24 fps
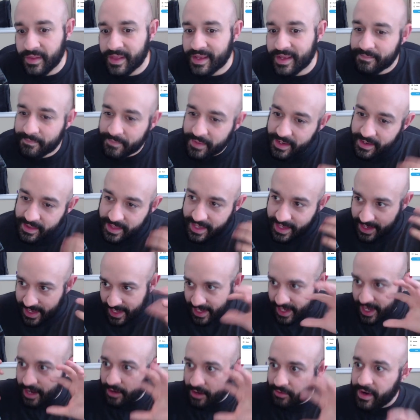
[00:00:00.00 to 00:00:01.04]
Like, but he
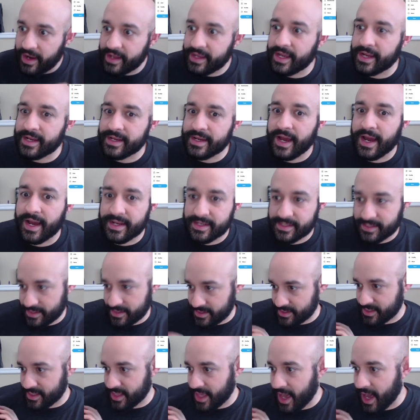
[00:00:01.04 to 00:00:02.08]
kind of
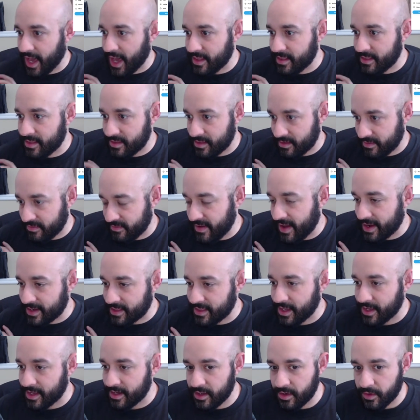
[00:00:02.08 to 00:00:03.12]
recognizes that the fact
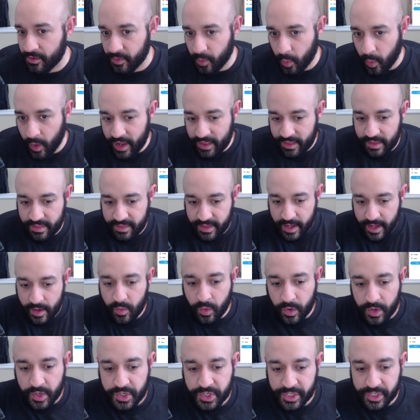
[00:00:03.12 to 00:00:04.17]
that, you know, the way that they
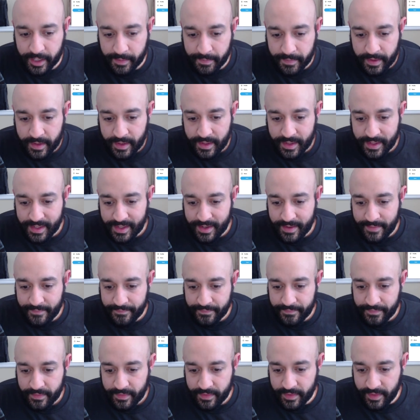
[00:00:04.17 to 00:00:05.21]
worship,
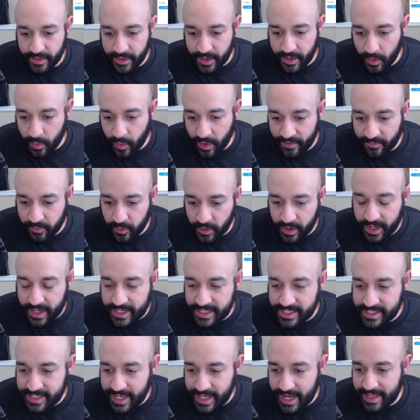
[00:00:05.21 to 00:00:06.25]
you know, if we're going to
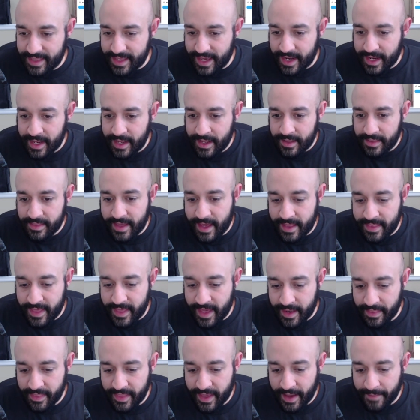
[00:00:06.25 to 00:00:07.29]
say
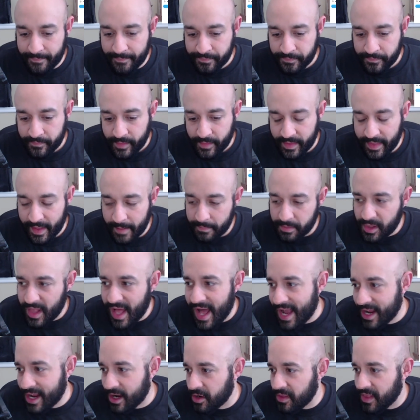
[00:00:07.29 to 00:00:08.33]
that
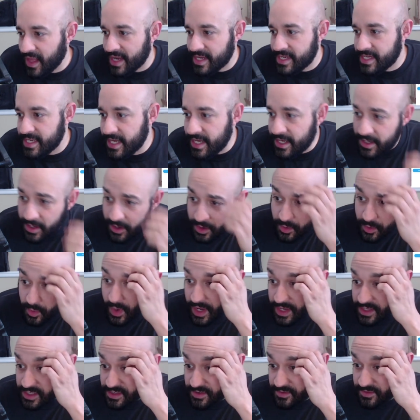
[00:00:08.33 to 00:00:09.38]
black or Latino
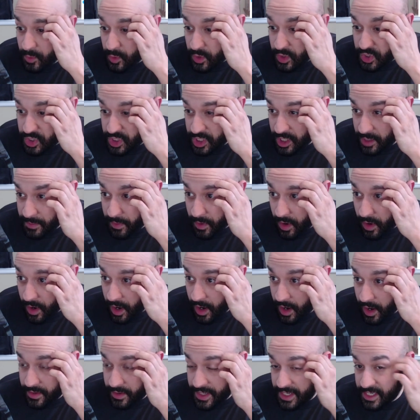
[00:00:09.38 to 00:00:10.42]
ways of worship
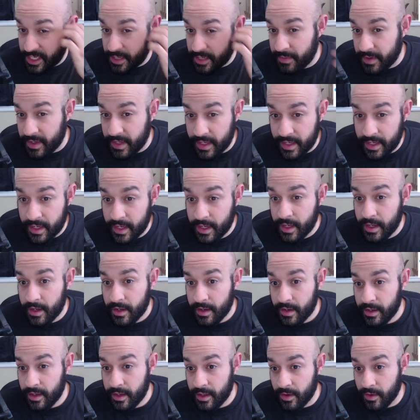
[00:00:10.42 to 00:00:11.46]
need to be,
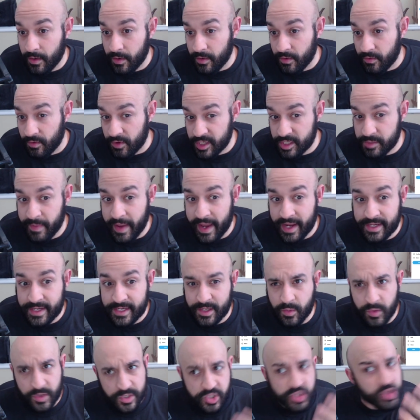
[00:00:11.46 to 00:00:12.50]
you know,
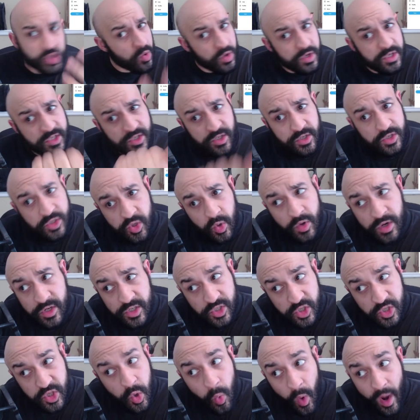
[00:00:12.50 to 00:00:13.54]
respected, well, so
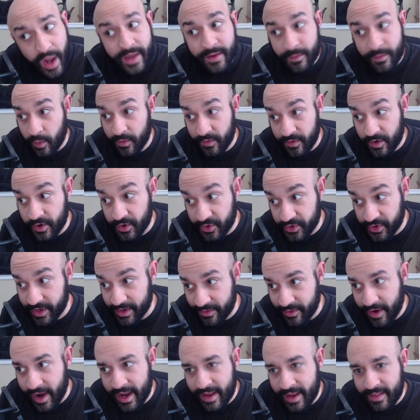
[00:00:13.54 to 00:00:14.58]
does the white
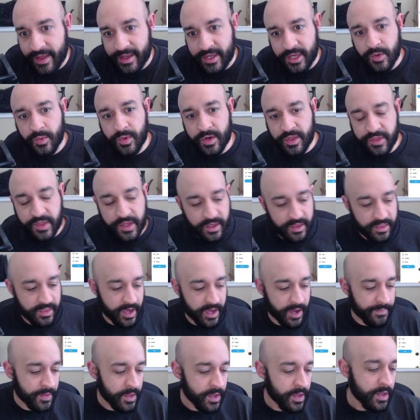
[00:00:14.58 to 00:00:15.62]
version, right? Like, you would think
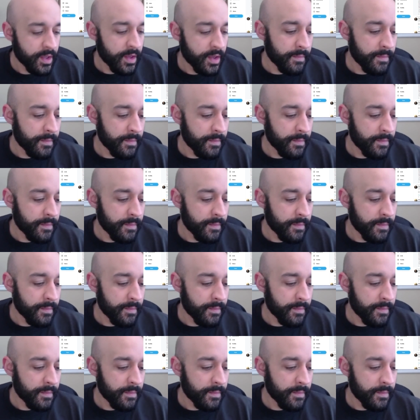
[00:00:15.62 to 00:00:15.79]
that.